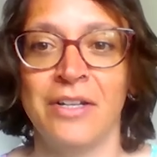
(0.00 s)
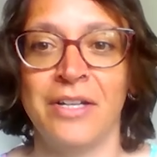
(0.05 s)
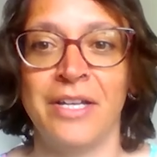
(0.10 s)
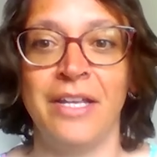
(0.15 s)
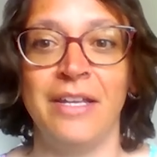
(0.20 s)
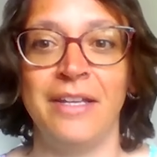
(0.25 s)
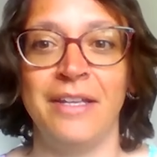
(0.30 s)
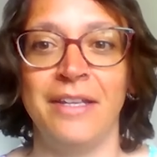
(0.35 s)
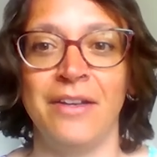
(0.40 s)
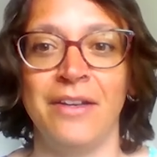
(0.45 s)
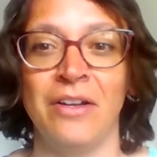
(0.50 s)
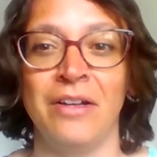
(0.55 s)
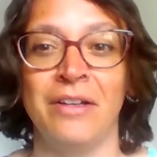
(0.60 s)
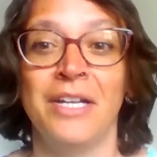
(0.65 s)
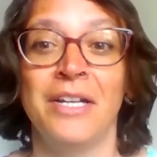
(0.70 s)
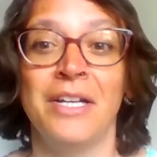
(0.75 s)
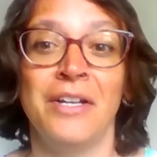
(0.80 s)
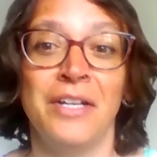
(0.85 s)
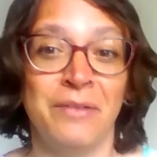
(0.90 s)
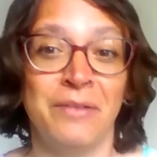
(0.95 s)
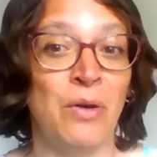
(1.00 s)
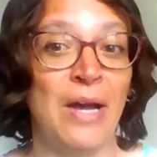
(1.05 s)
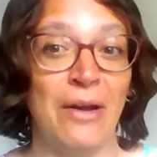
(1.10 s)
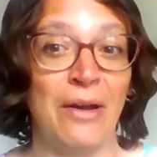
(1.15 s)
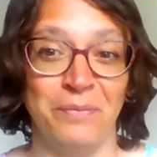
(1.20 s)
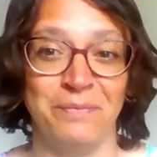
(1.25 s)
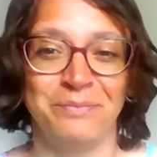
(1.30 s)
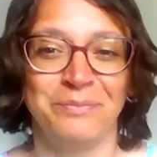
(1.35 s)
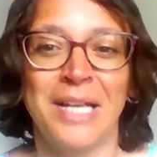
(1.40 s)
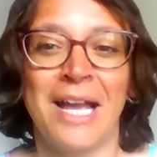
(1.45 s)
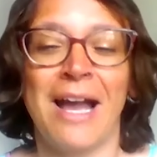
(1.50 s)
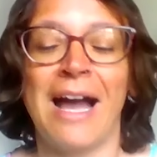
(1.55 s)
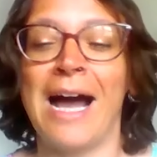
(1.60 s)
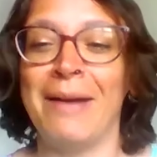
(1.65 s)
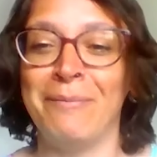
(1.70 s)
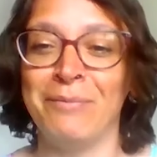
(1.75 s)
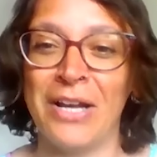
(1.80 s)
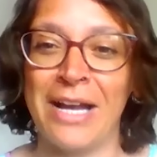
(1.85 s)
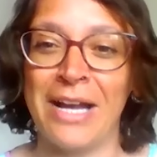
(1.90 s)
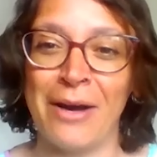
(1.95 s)
Uh, well,
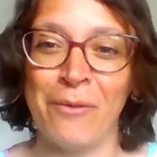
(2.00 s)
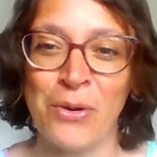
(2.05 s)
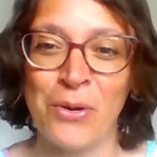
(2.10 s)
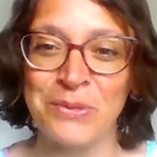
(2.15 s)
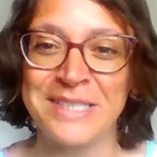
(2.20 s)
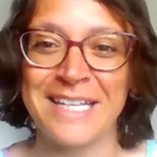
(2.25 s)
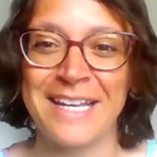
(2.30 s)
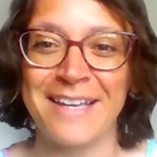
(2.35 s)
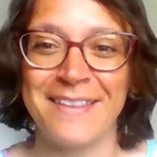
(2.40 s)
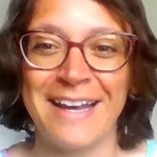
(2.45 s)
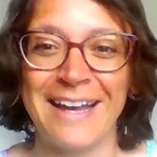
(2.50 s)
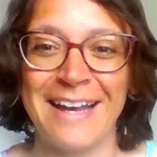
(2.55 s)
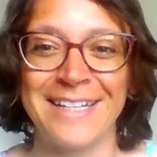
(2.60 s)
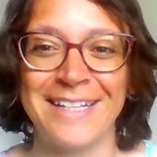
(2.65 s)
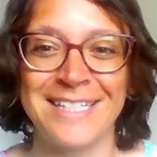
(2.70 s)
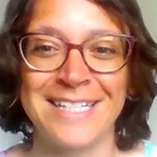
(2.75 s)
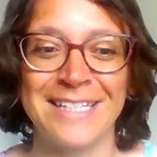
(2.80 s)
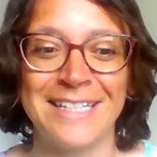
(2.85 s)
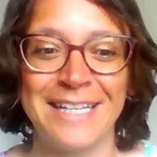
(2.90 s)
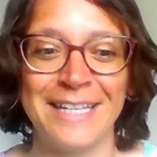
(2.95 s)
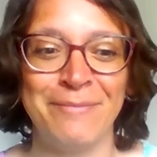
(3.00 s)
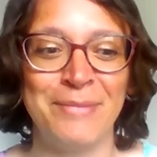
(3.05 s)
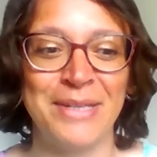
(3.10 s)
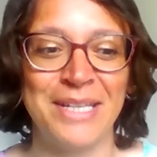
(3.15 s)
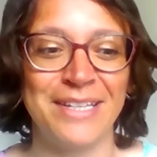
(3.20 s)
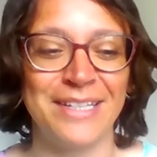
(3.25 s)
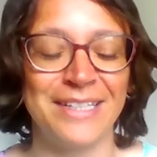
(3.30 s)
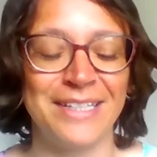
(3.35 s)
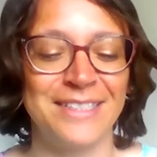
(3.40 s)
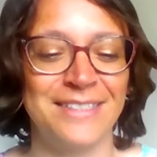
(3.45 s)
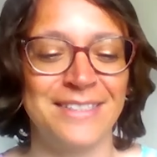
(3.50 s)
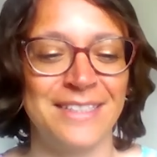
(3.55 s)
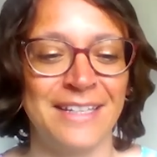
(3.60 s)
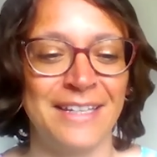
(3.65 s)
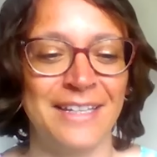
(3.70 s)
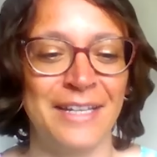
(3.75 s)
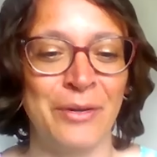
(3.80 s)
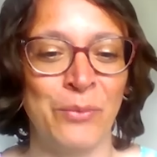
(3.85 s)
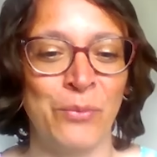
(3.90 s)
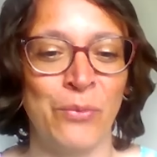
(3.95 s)
I won't say that actually, because
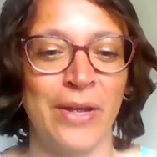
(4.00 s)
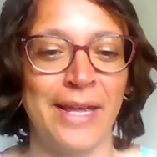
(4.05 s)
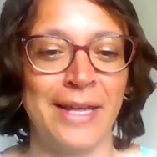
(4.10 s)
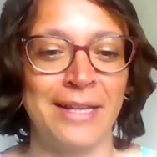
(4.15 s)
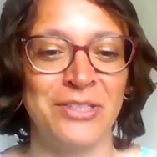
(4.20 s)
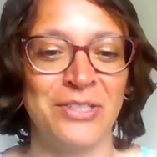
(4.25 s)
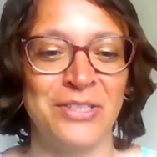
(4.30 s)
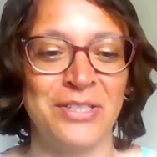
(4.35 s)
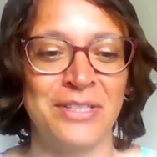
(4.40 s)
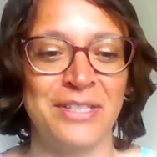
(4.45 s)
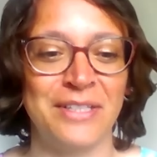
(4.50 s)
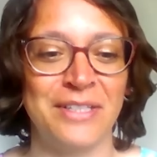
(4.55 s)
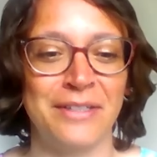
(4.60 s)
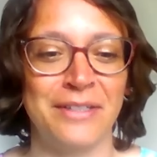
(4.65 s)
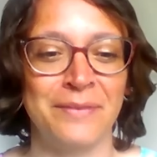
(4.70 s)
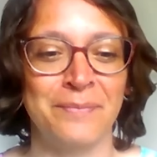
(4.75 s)
we're just